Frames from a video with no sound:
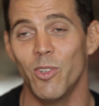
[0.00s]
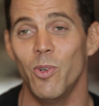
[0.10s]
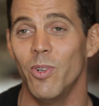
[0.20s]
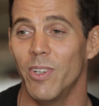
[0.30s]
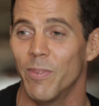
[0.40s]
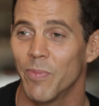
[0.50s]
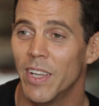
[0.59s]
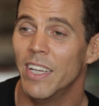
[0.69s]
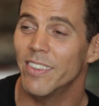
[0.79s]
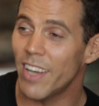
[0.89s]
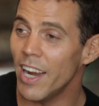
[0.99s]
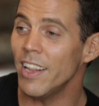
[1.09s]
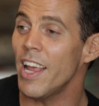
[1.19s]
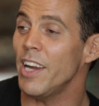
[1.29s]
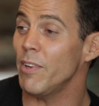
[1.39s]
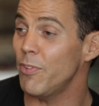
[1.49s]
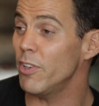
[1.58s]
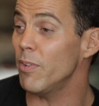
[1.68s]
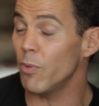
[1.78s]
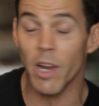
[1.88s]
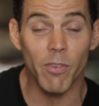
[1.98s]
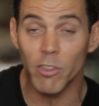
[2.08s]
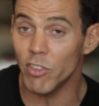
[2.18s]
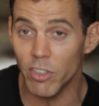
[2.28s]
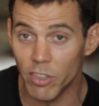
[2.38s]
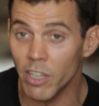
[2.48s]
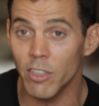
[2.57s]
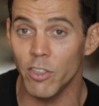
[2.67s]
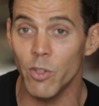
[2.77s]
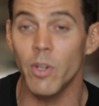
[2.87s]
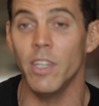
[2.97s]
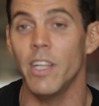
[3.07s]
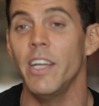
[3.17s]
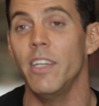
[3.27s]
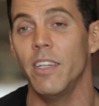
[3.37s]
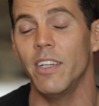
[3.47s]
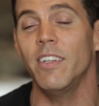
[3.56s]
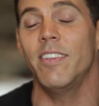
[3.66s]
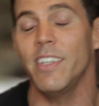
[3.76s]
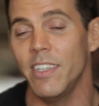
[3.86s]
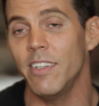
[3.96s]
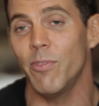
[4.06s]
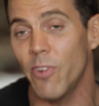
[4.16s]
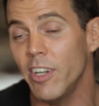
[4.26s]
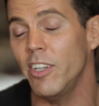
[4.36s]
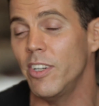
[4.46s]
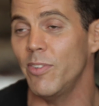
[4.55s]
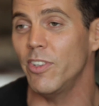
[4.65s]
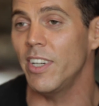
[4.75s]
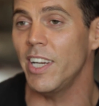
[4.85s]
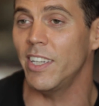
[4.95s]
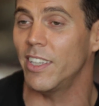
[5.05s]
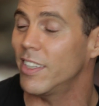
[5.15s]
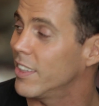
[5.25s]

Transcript: cooler. It's kind of like whatever stunt you're doing, like it's funnier if you're naked.